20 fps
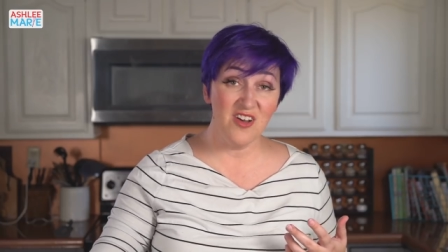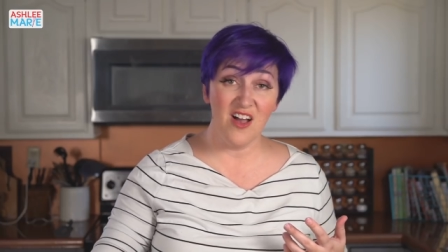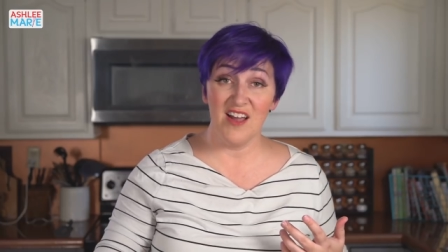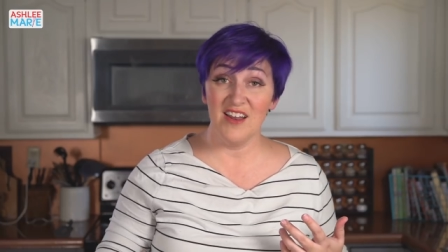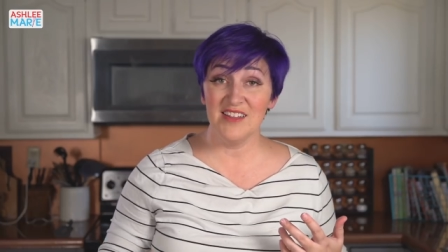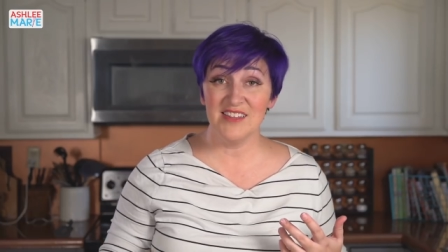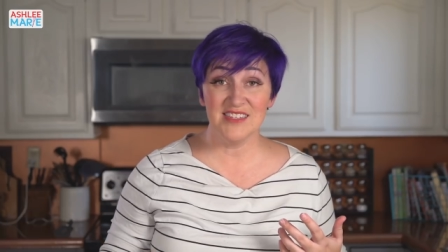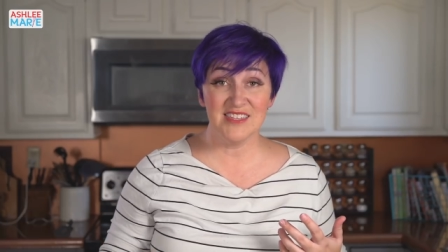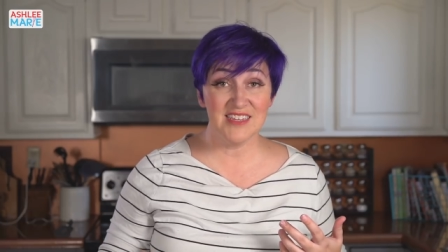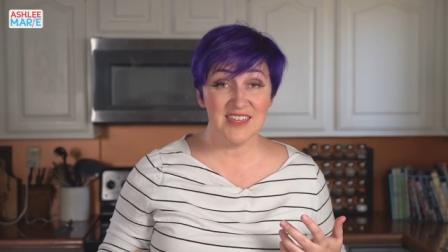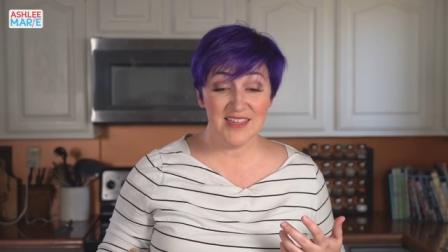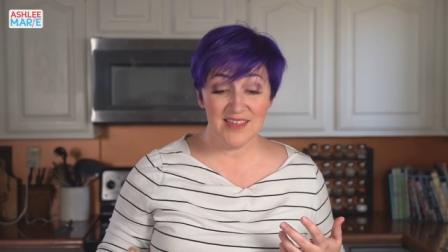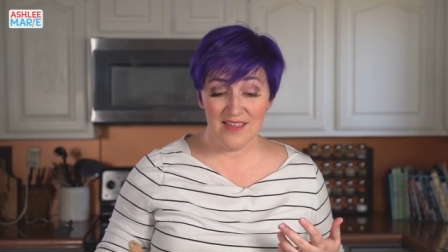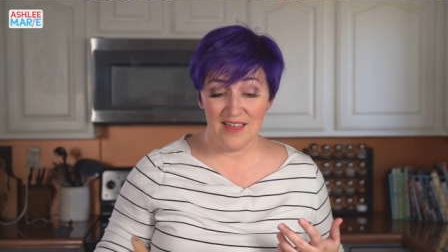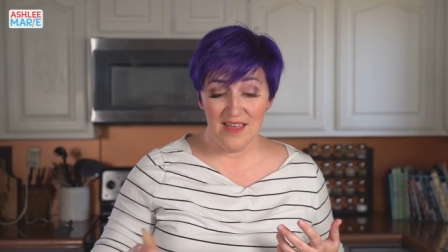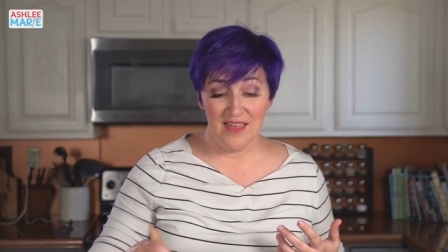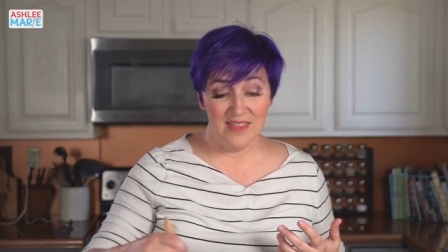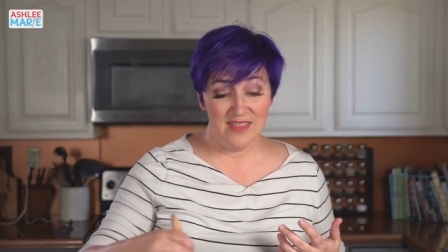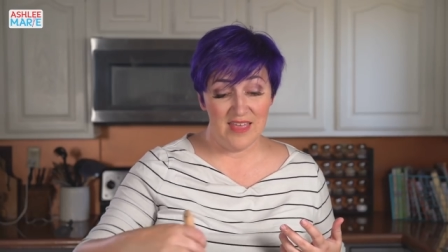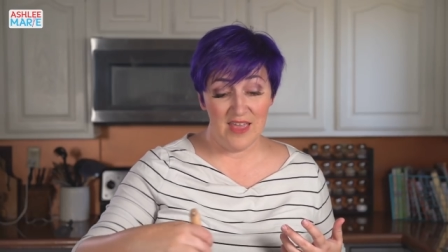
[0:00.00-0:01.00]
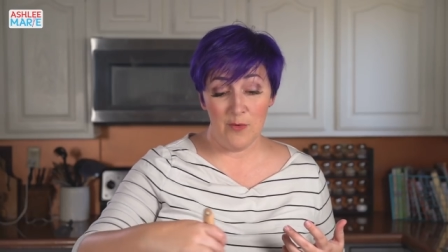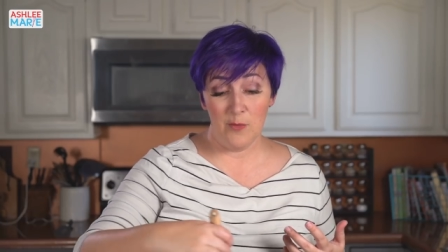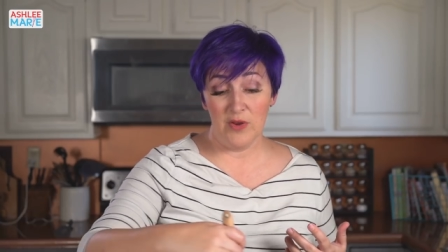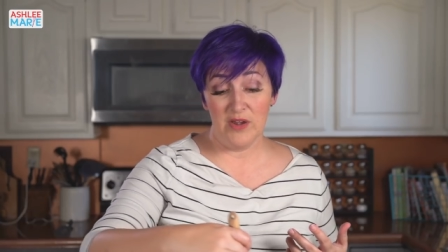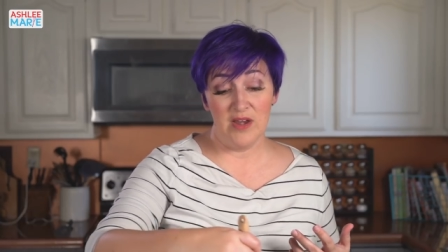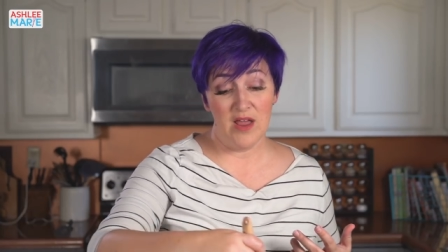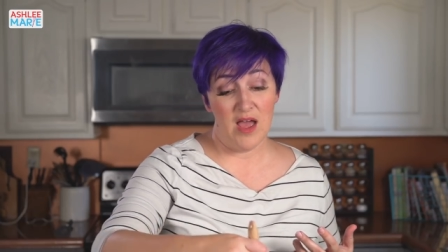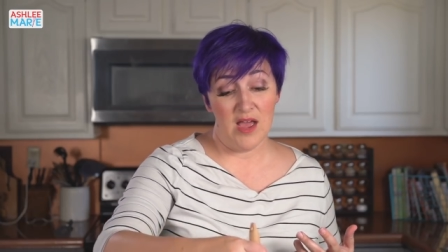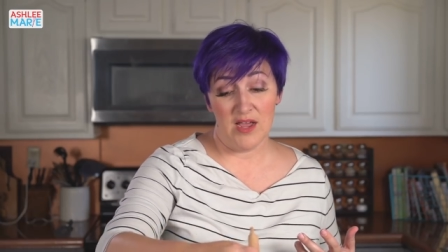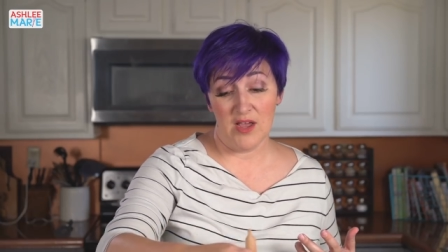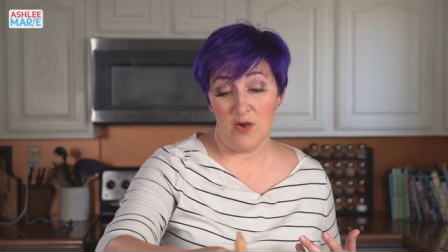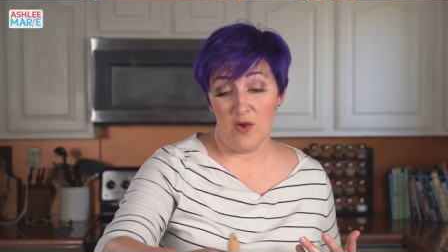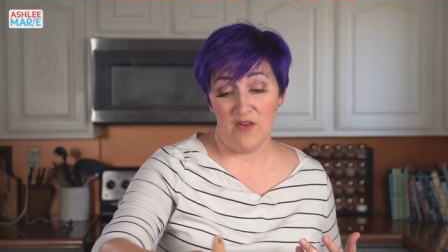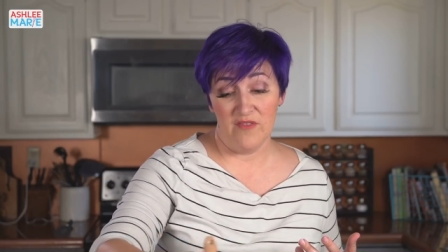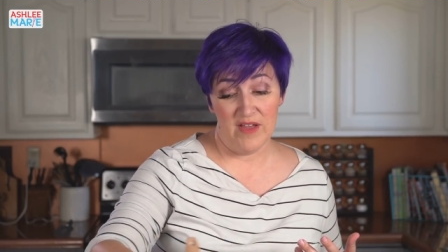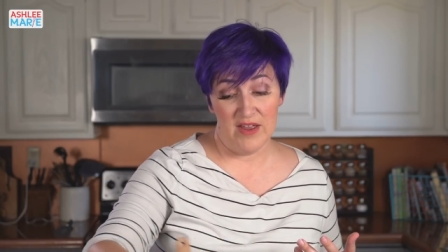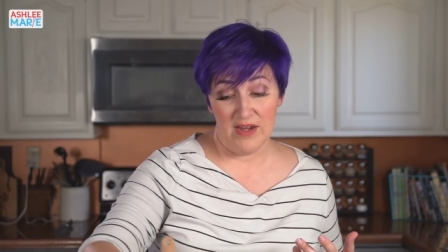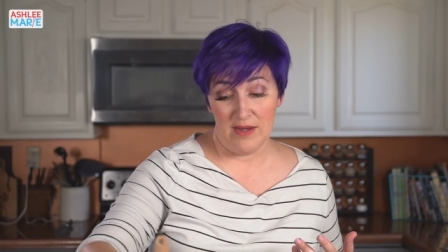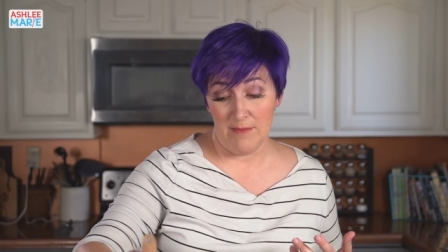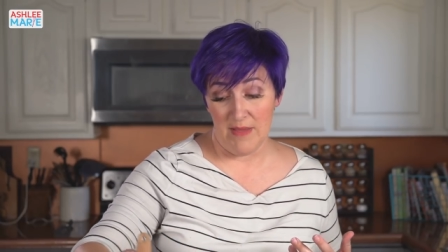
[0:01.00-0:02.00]
honestly, they would not go if
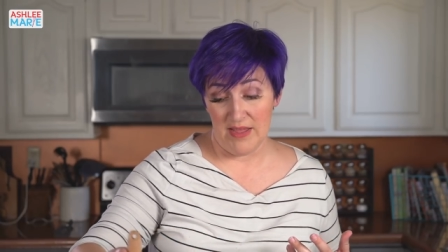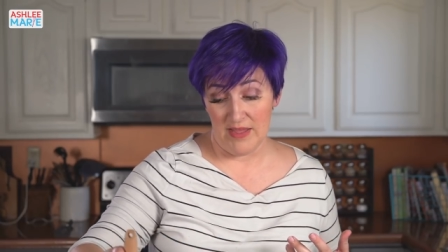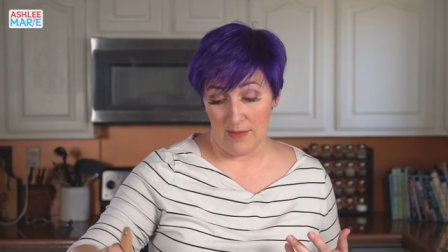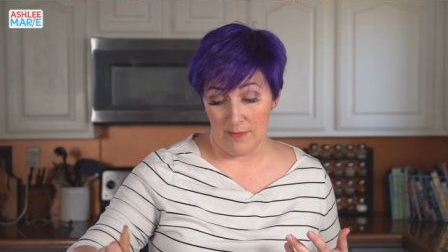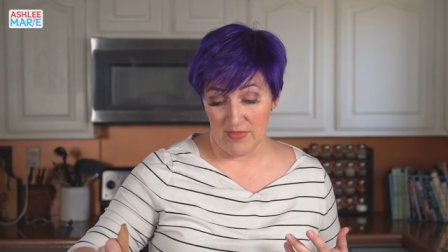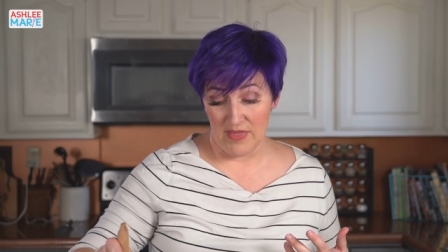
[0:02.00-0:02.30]
I didn't make them.